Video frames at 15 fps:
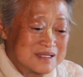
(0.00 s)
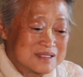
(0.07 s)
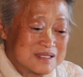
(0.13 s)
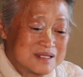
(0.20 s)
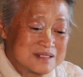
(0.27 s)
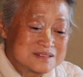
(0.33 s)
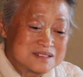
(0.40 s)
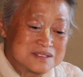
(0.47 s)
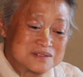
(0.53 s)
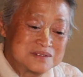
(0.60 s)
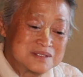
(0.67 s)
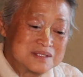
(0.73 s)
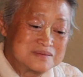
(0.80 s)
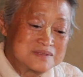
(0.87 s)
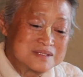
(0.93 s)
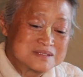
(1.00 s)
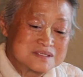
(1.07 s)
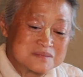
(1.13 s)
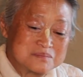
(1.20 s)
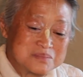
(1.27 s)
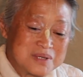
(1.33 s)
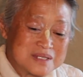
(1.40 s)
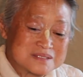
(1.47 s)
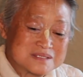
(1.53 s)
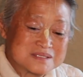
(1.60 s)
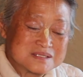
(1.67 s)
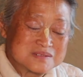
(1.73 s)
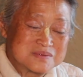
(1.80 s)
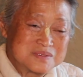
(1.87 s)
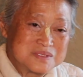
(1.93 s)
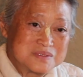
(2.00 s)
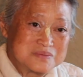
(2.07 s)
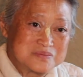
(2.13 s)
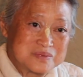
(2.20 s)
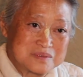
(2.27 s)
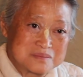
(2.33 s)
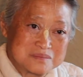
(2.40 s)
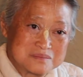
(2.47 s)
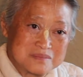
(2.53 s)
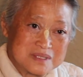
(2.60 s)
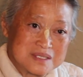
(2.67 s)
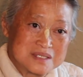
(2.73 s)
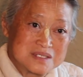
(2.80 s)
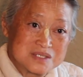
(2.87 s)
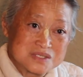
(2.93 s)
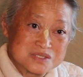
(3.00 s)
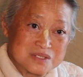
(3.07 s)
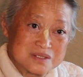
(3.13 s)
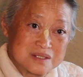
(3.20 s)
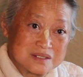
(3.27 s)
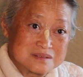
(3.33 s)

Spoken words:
Then I said, Gurudev, there's some presents for you from Mother Yashoda.